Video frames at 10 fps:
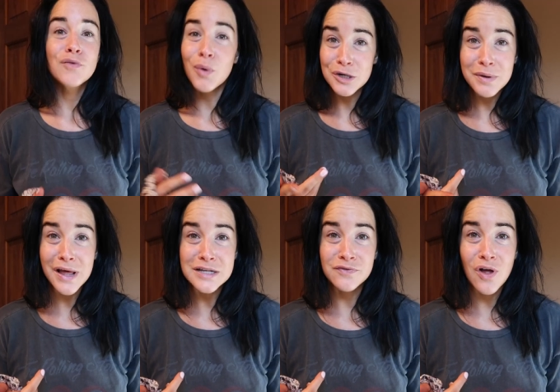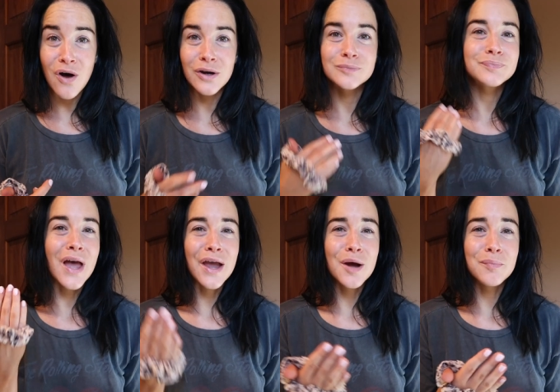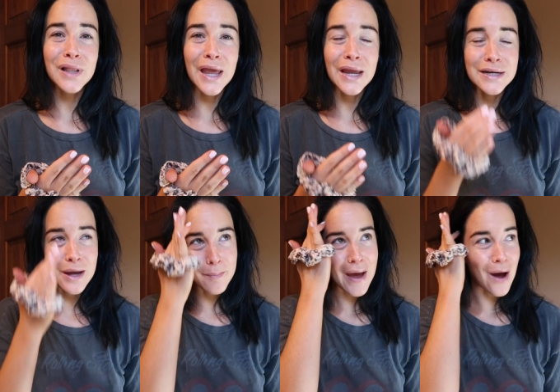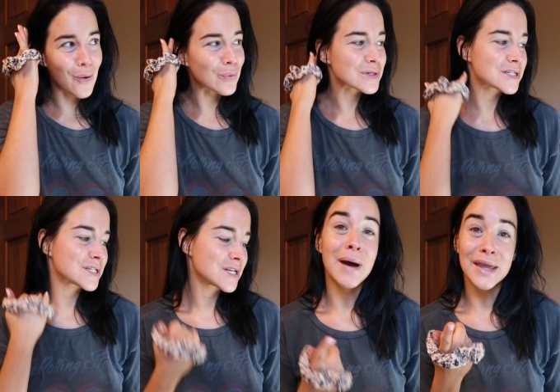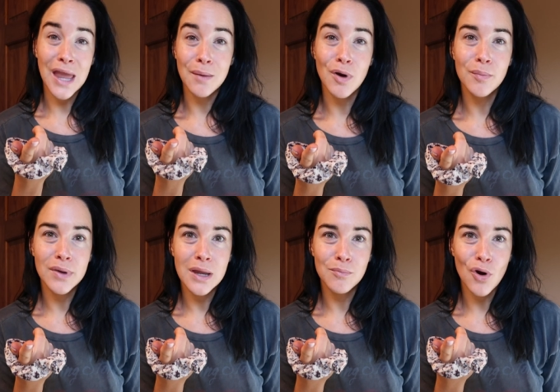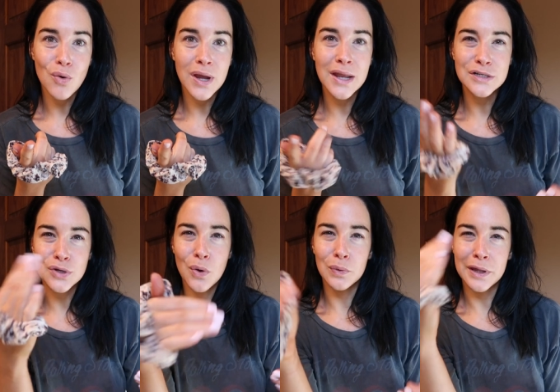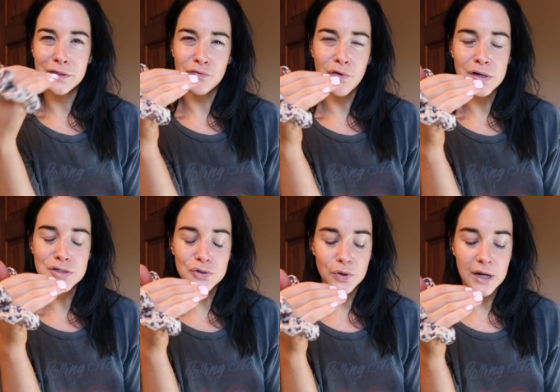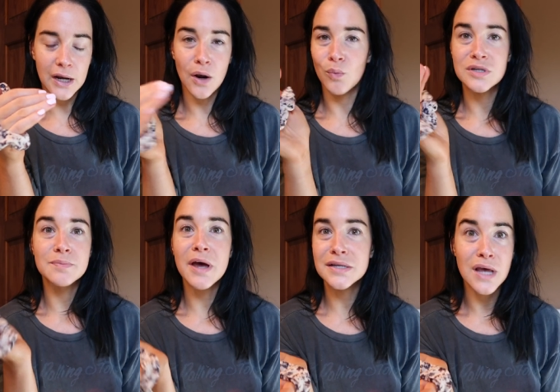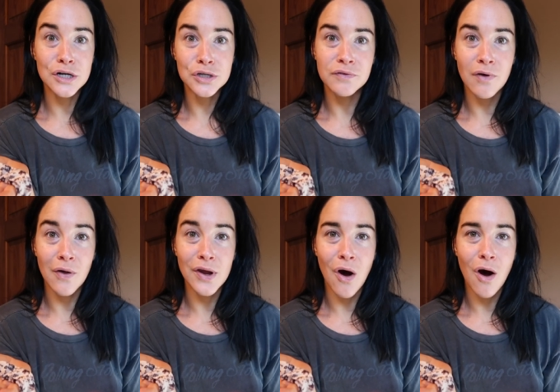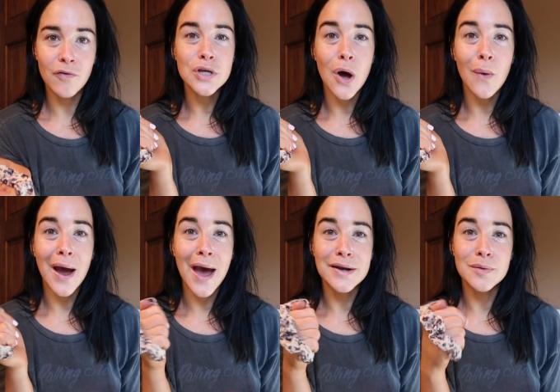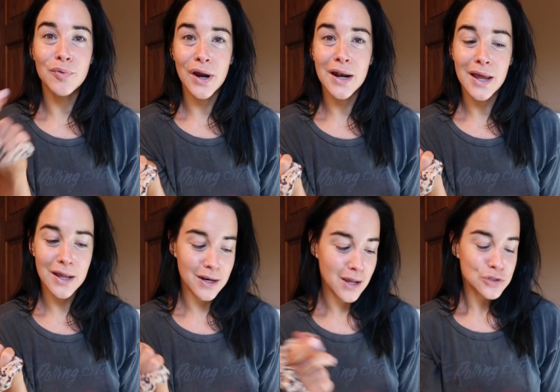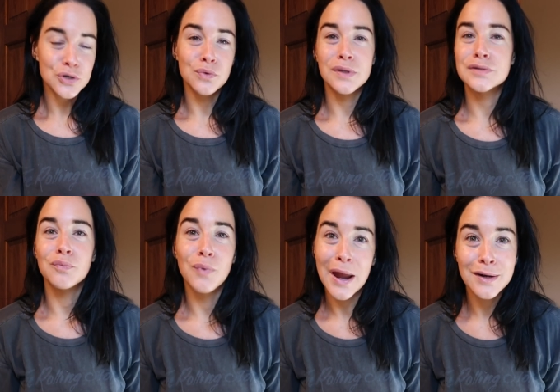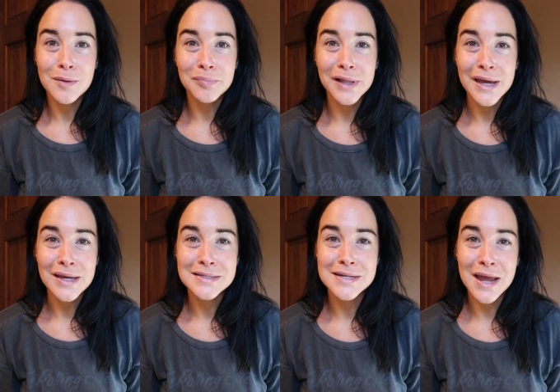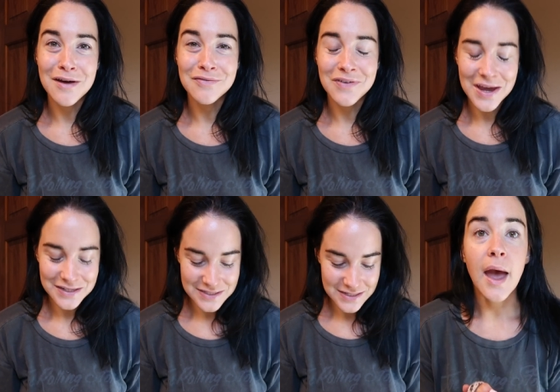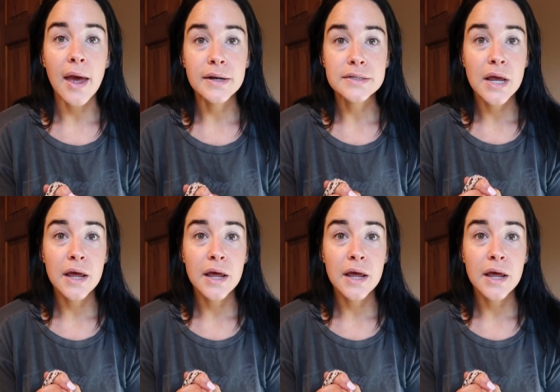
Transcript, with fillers: if you watch my last vlog, I complained about my camera being broken. So like the front screen was essentially falling off. So I had to bring it in to this random place to get fixed. And